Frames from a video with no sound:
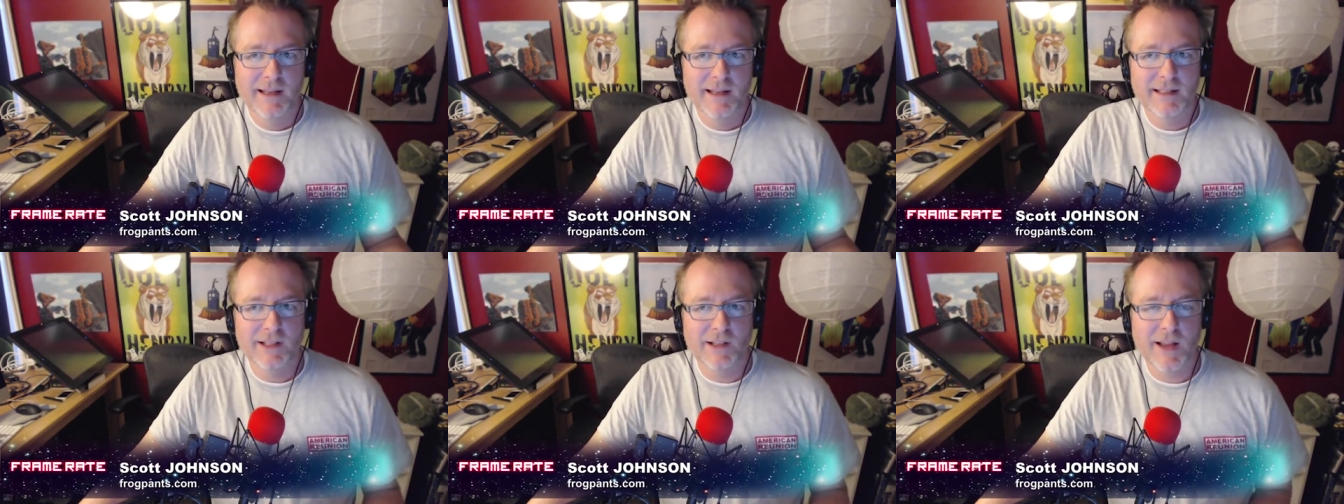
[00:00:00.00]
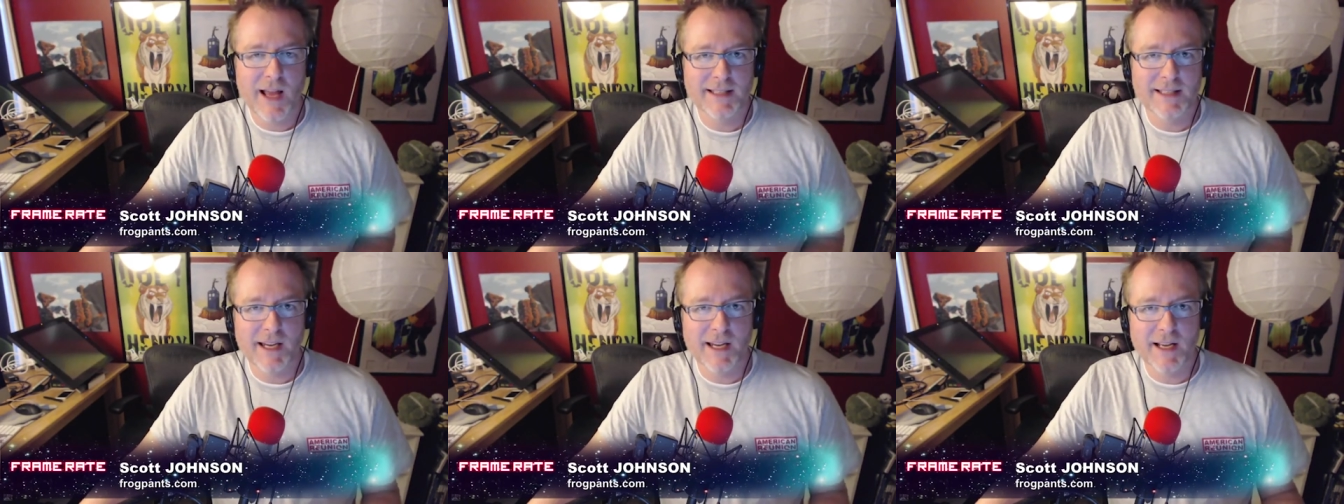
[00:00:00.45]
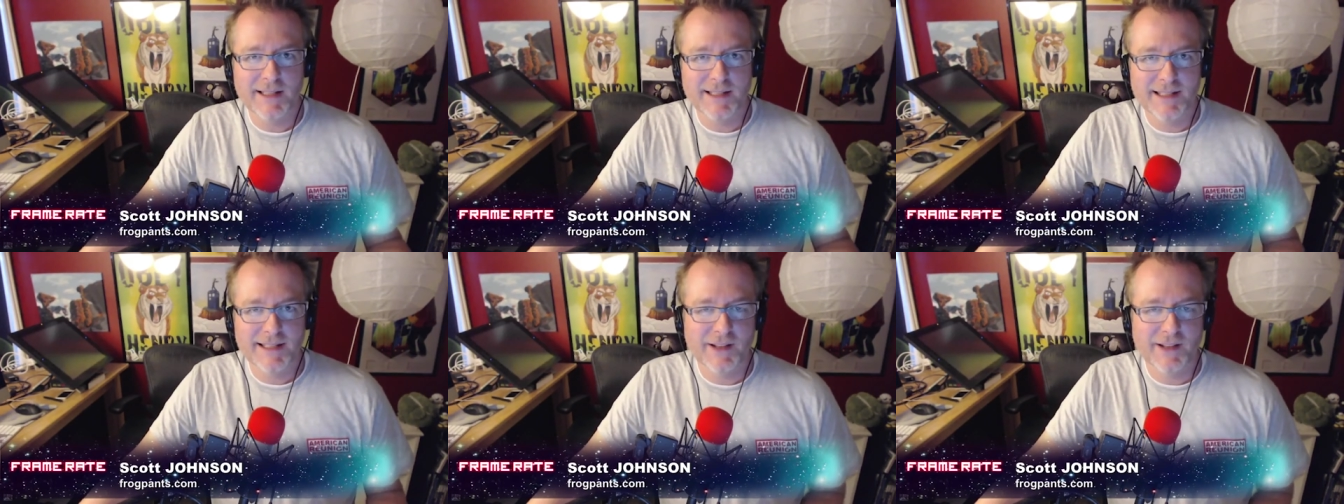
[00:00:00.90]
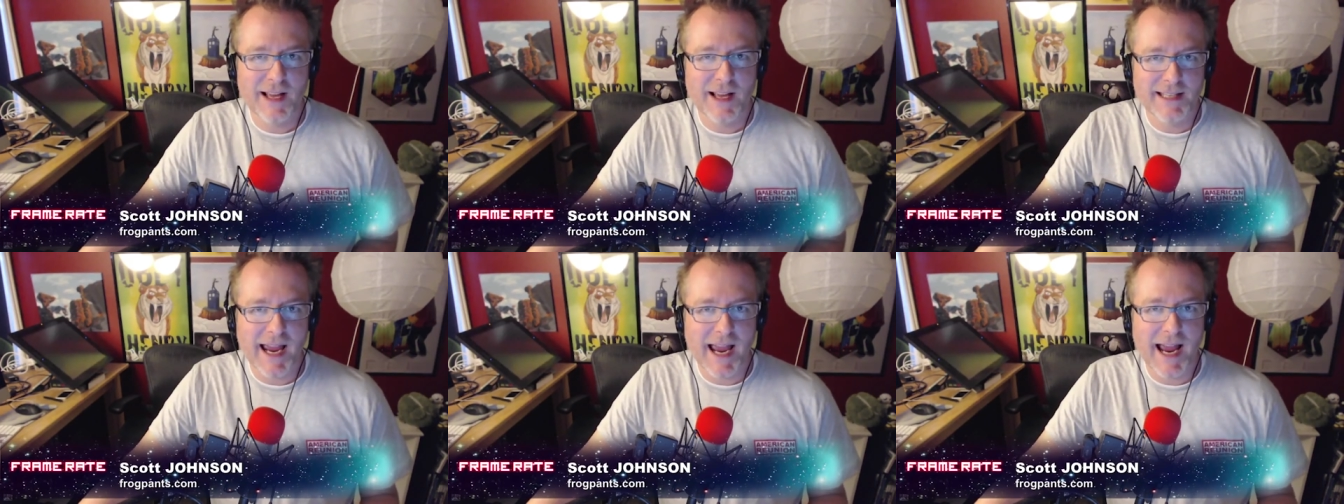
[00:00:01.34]
still lots of guns and still
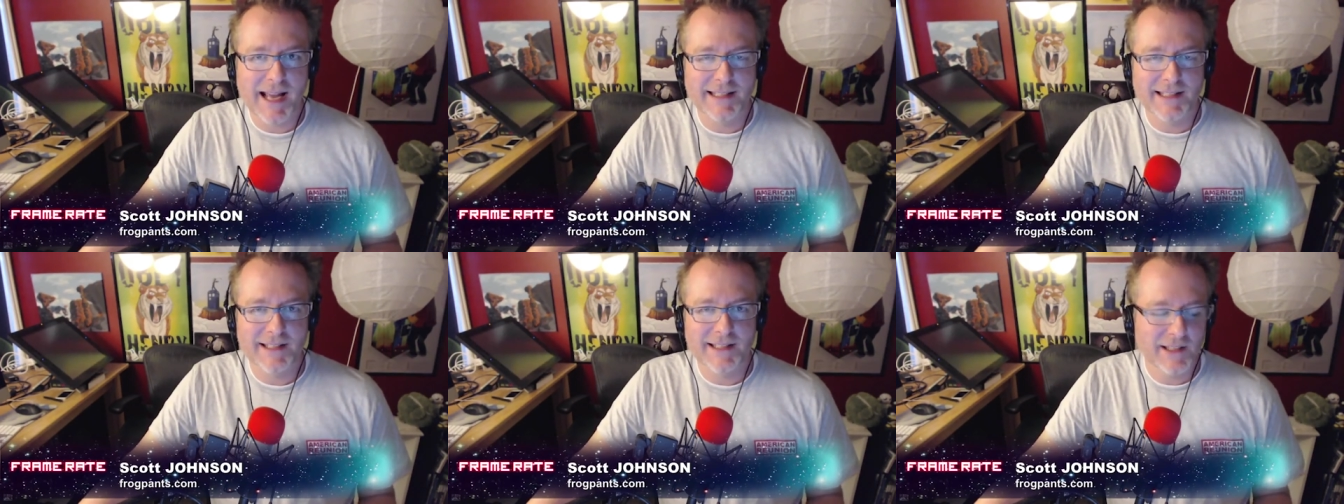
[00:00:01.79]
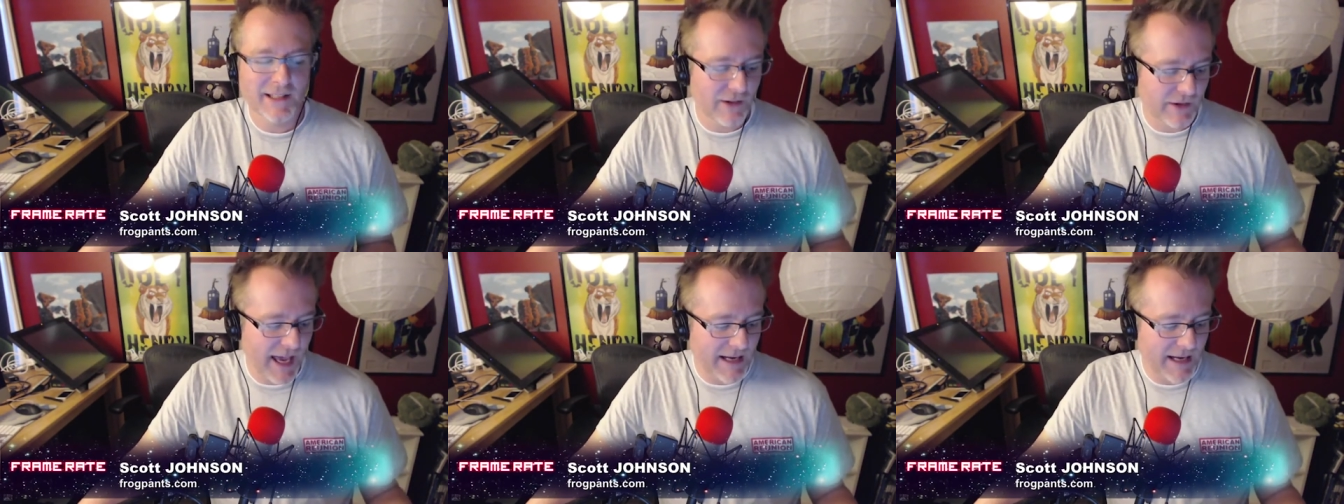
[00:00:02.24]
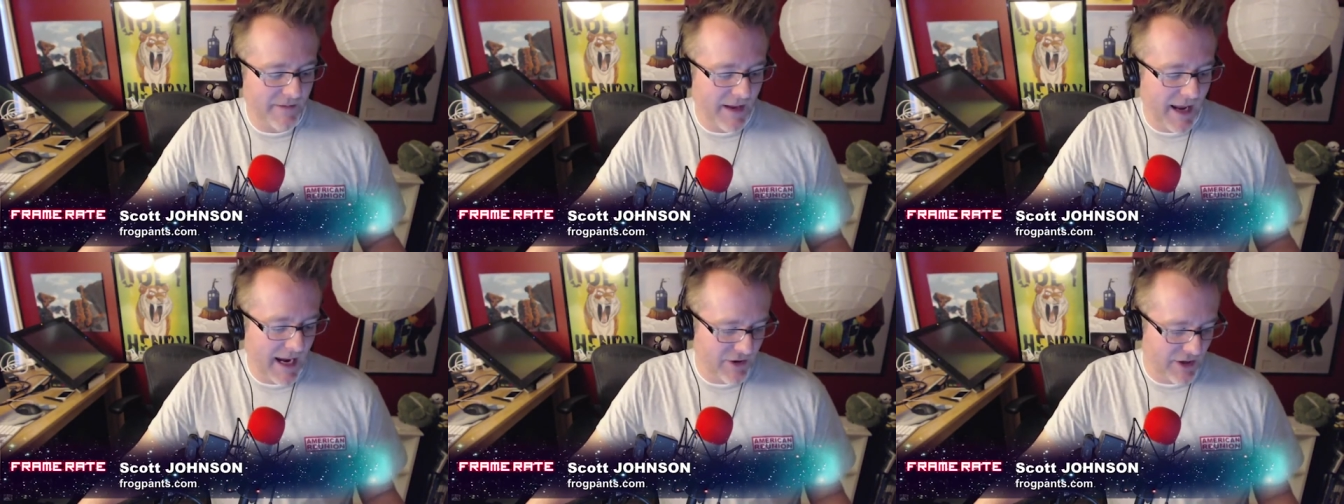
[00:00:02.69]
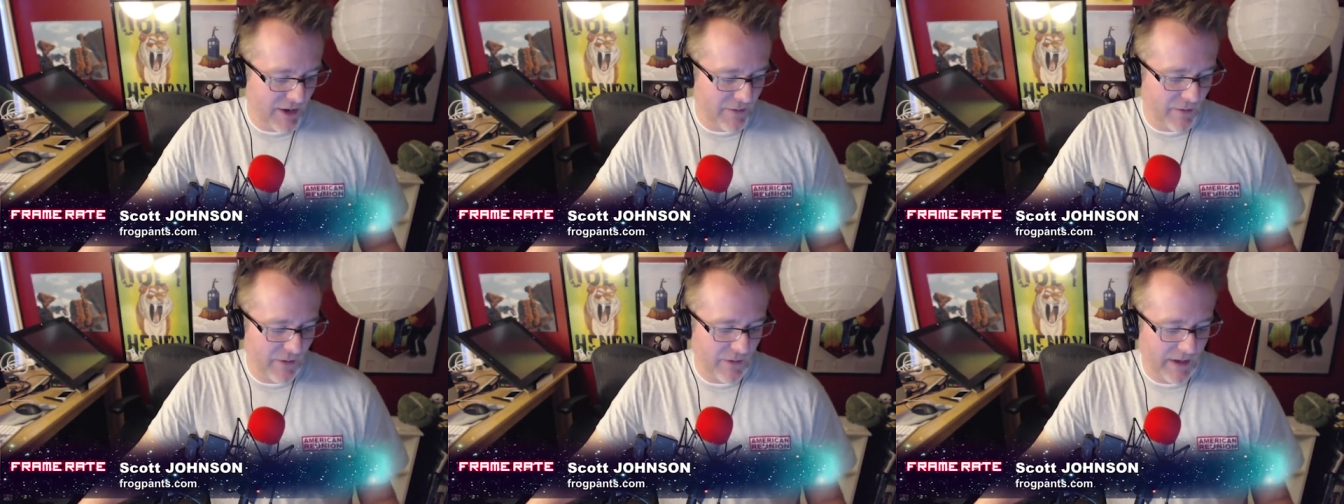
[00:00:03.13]
lots of hats and still kind of a
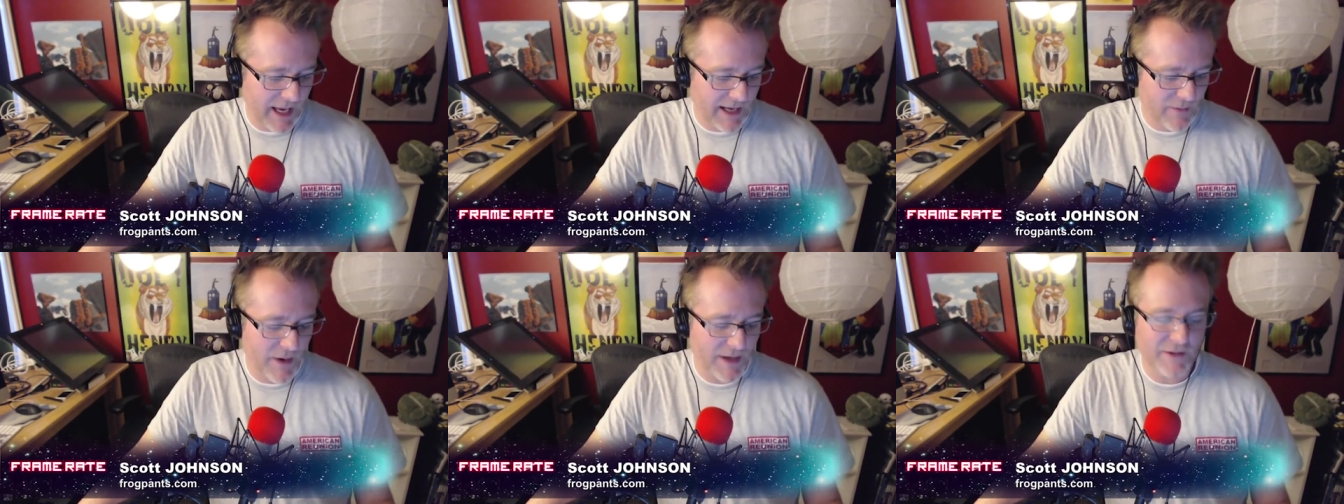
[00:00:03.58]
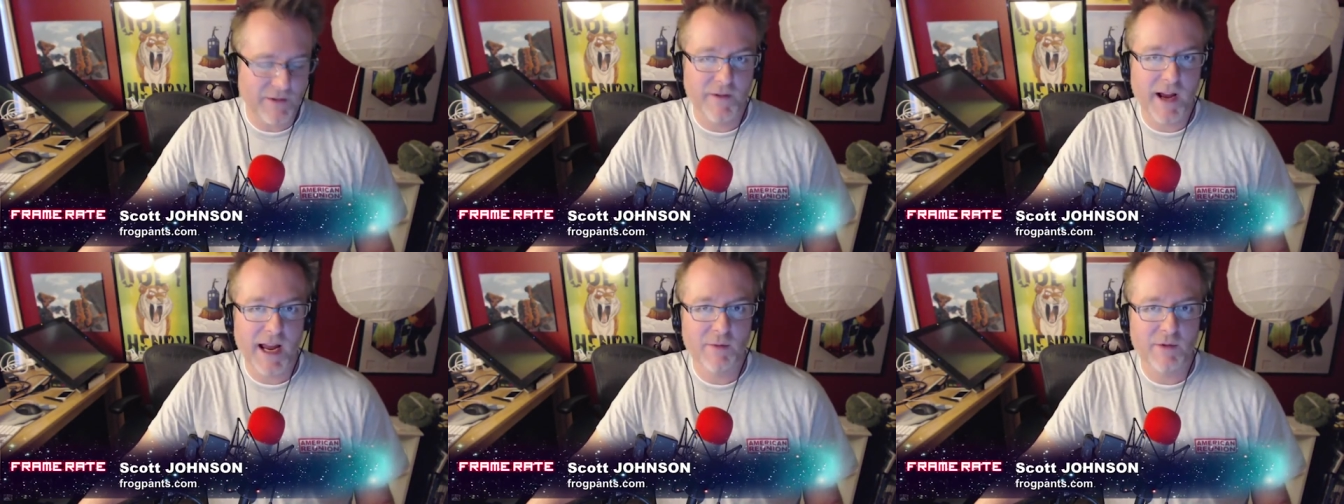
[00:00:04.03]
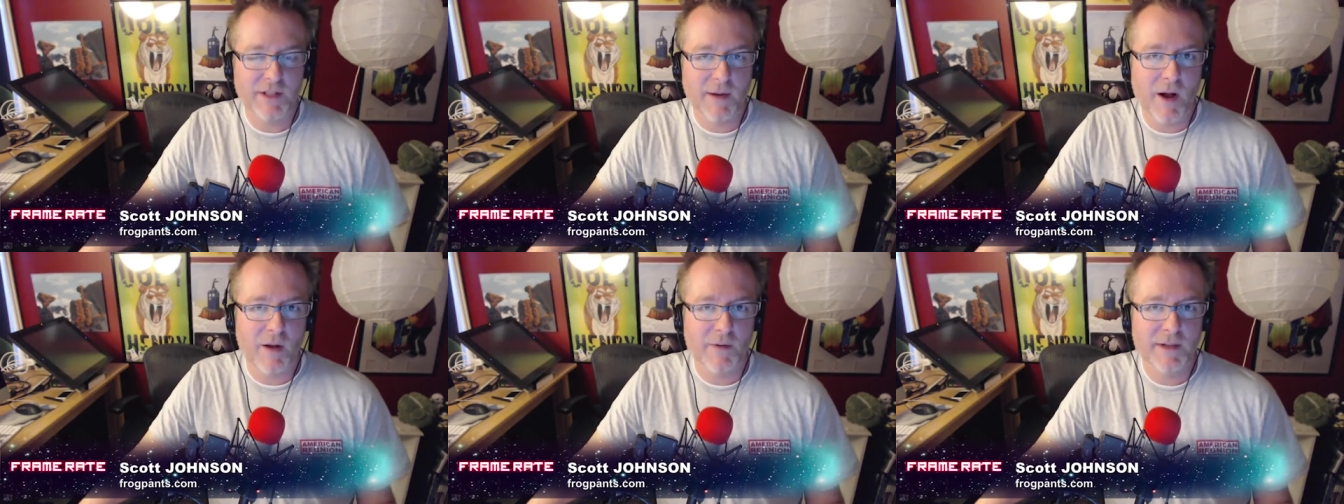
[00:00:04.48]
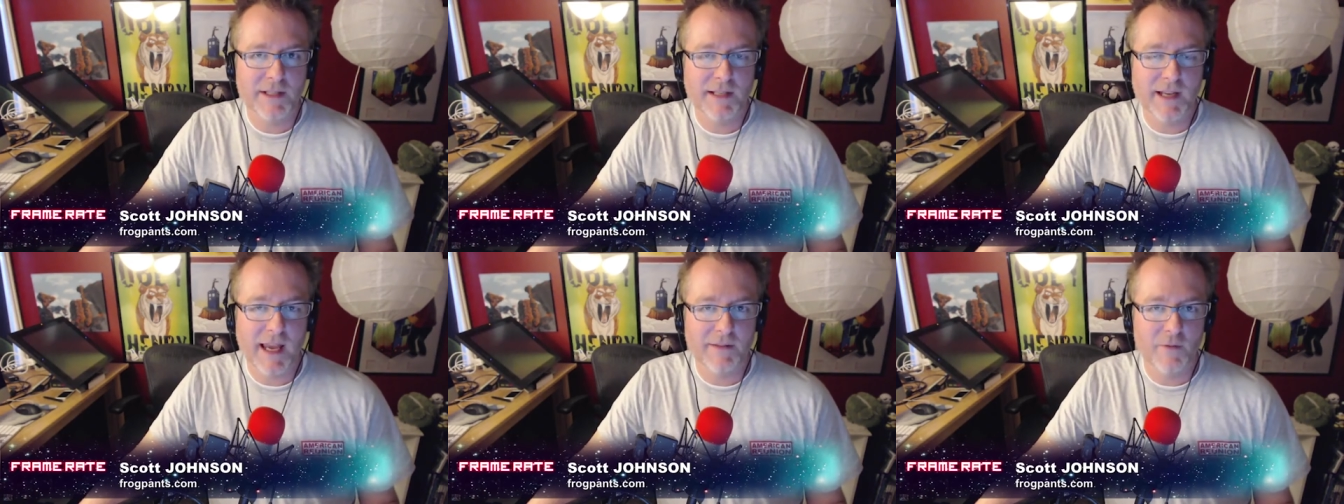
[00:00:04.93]
general kind of western vibe, which I'm
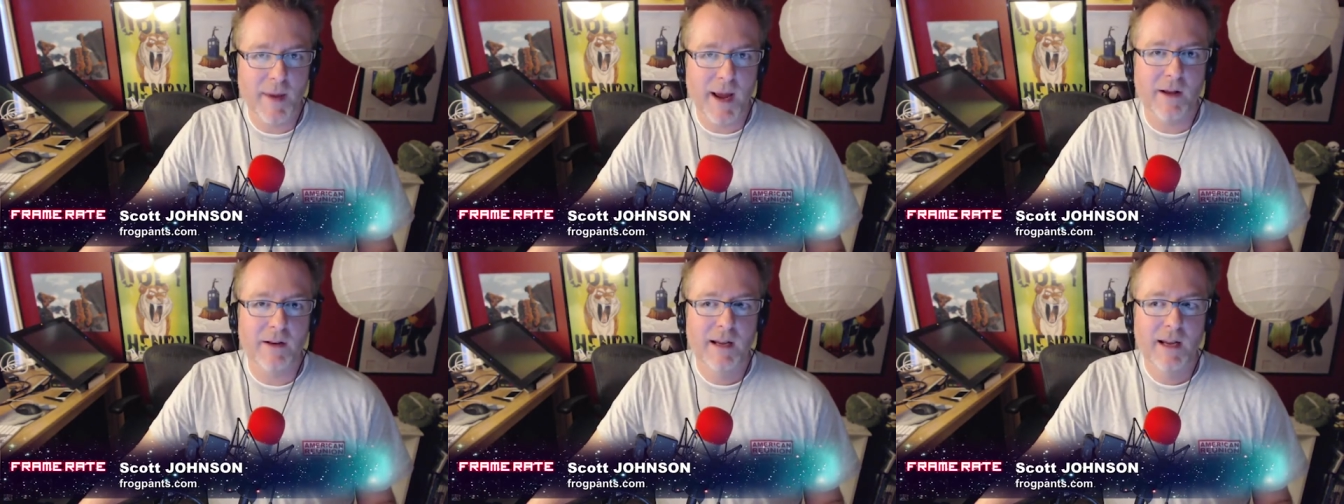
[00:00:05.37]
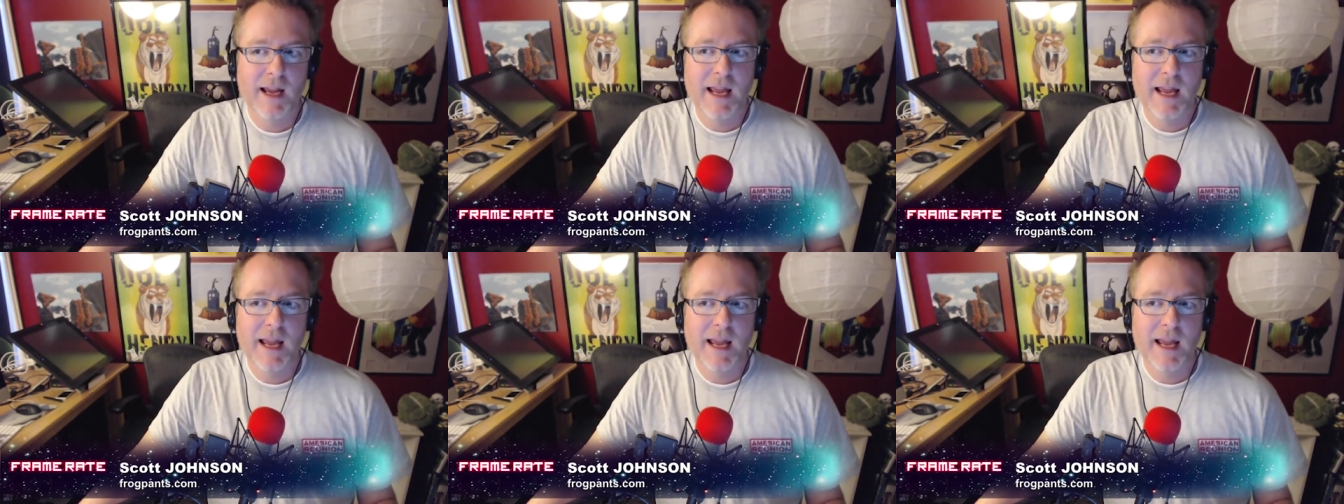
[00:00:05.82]
always kind of about.